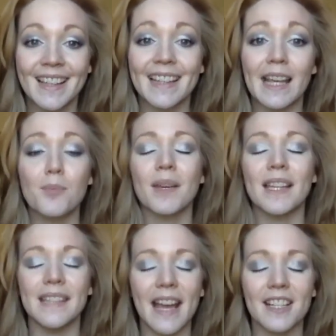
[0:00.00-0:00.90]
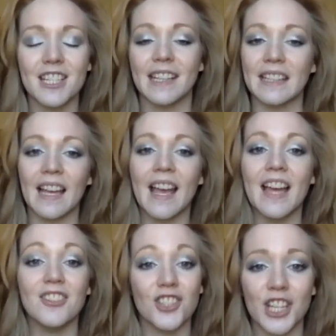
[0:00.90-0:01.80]
Keep connecting
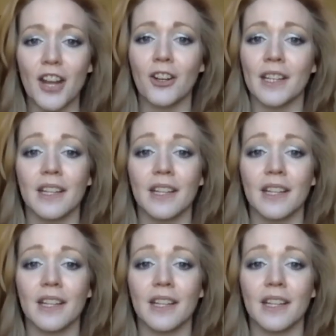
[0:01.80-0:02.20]
and sharing